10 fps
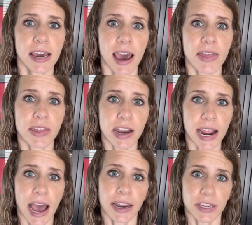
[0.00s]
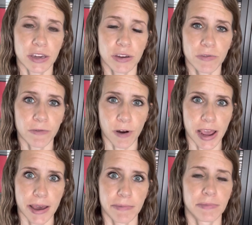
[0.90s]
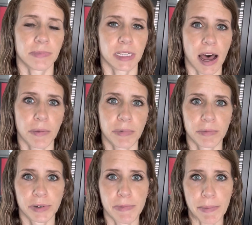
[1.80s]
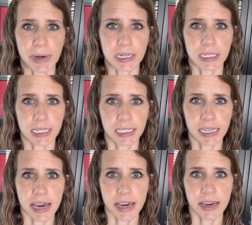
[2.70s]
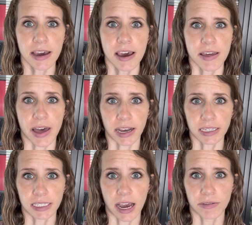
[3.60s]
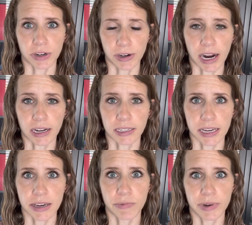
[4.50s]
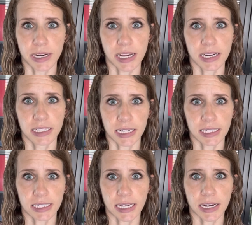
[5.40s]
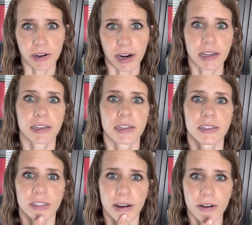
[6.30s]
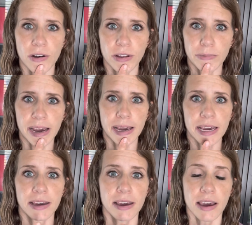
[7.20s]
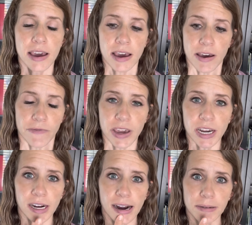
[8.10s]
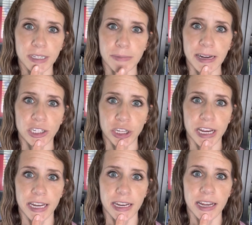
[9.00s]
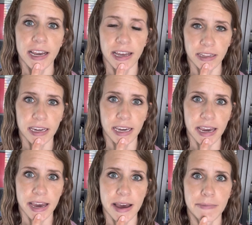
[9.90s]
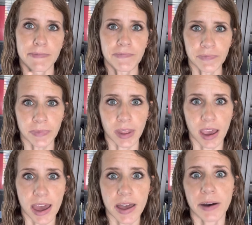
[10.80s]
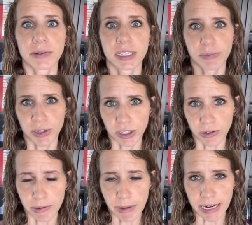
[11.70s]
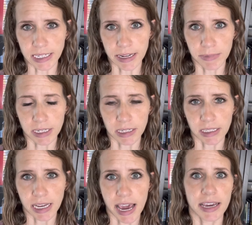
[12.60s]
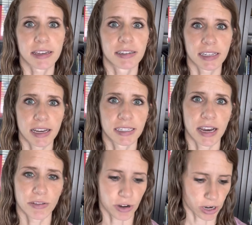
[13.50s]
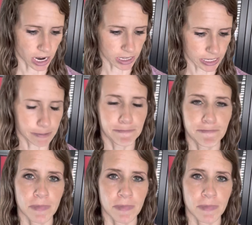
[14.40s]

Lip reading: and then I had a cue for him to help him remember to say that sound correctly when he didn't say it correctly. So I'd hold my finger up to my chin and look at him, and that was supposed to remind him to say his S sound correctly.